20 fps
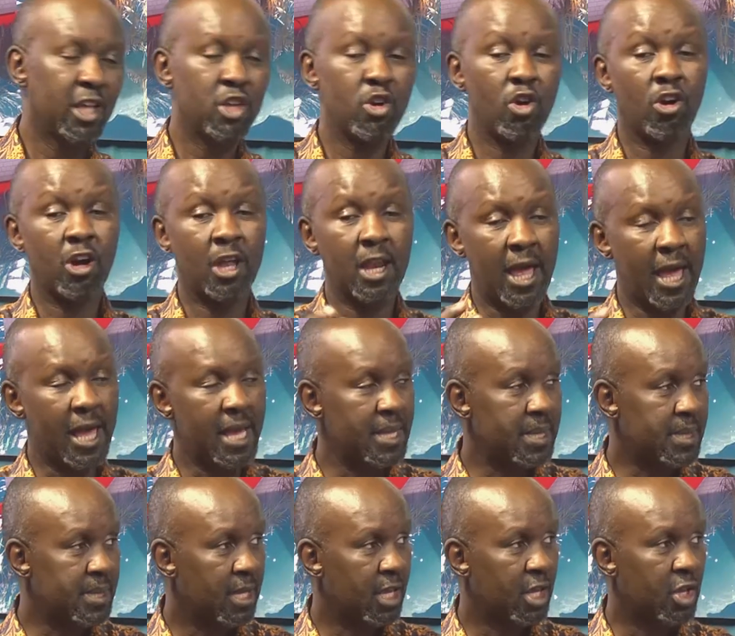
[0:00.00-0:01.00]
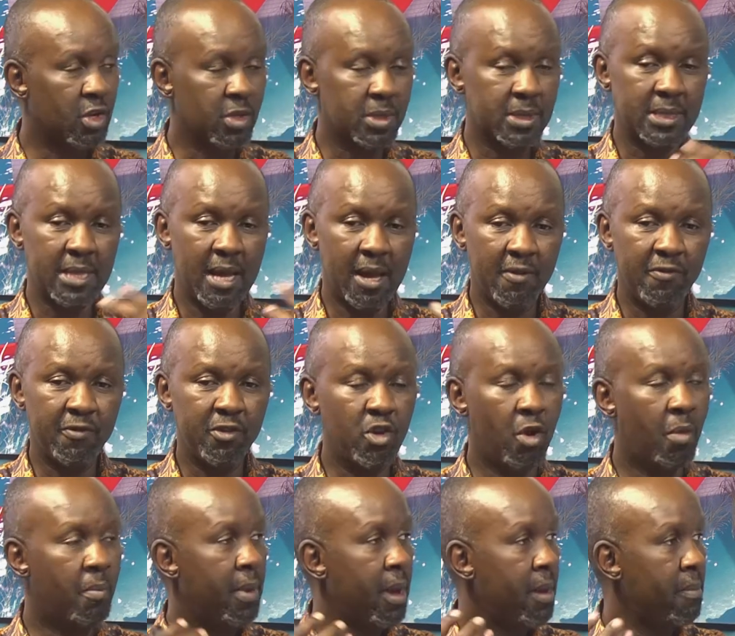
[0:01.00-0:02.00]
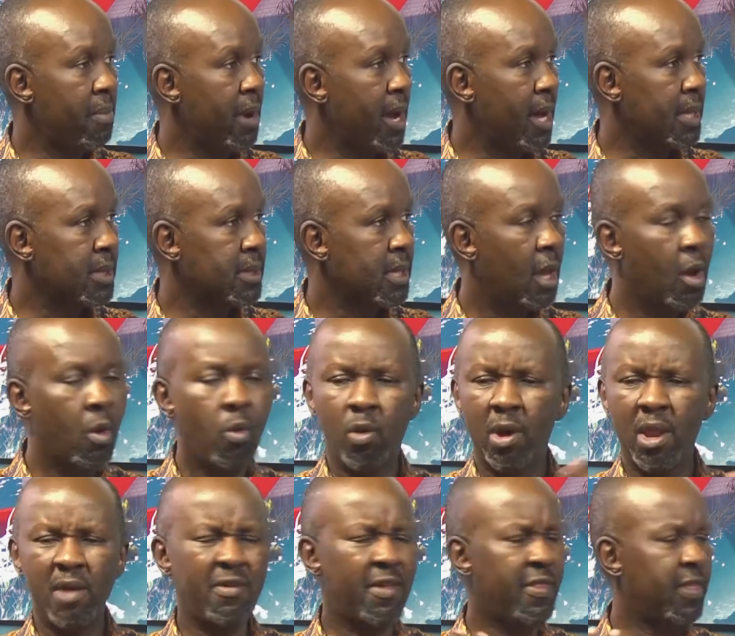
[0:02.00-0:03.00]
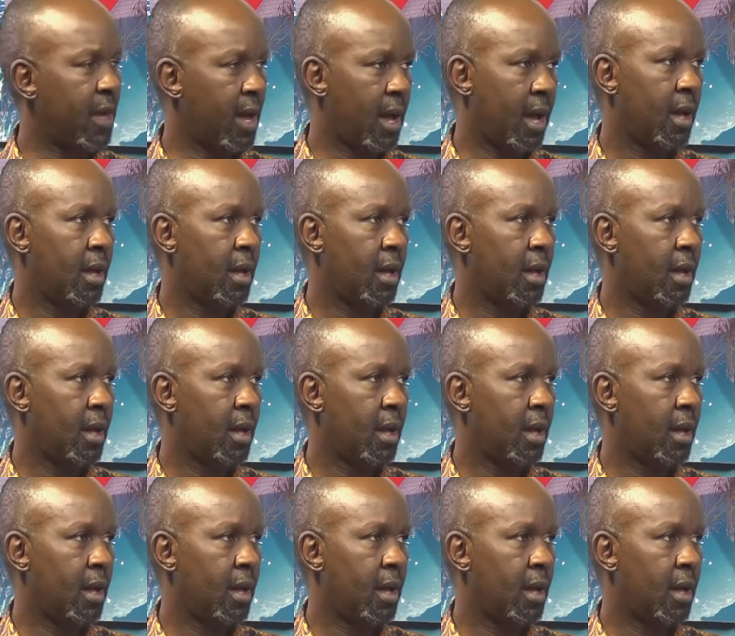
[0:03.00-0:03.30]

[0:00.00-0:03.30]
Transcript: Your clients, your staff, your members, whatever they are.